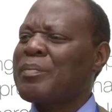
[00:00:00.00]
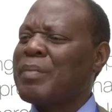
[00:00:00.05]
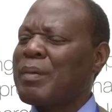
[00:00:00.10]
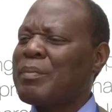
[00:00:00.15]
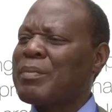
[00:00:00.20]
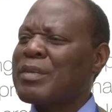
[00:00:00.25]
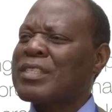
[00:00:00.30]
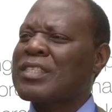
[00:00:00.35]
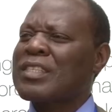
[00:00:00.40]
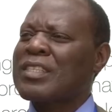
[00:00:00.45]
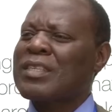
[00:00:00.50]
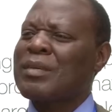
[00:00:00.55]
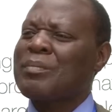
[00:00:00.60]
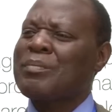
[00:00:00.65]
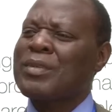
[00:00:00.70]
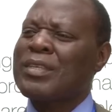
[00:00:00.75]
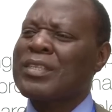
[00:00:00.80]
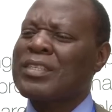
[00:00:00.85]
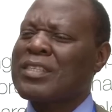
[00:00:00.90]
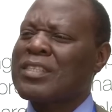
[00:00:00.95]
public sector
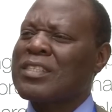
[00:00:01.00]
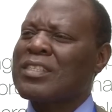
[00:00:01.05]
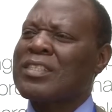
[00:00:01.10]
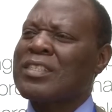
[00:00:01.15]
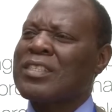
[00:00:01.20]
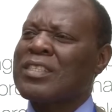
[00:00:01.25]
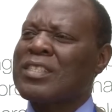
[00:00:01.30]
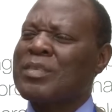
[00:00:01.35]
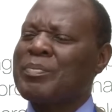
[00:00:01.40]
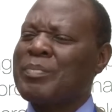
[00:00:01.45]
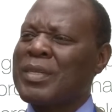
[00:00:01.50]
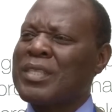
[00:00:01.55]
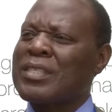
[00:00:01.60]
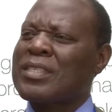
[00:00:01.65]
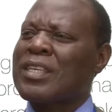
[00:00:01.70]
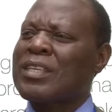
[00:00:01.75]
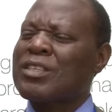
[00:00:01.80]
brings in its best.